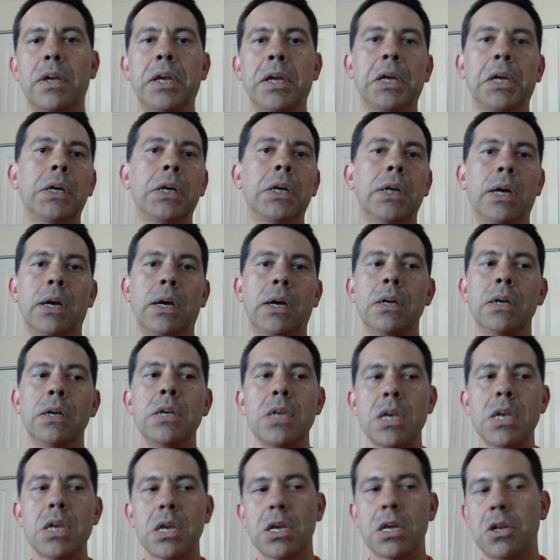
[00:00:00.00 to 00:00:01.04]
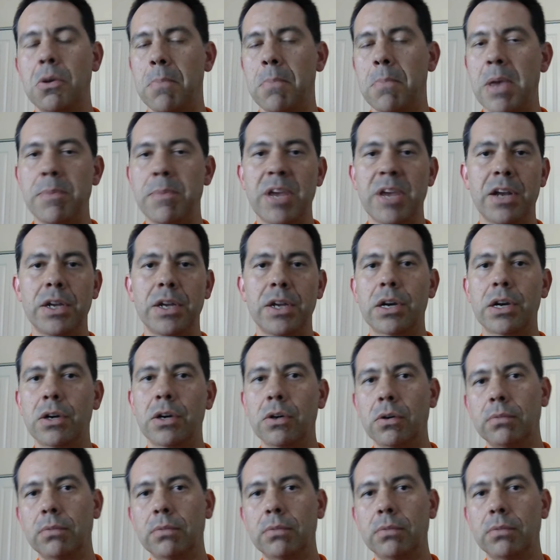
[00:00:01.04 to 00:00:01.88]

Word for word: like uh, you know maybe a year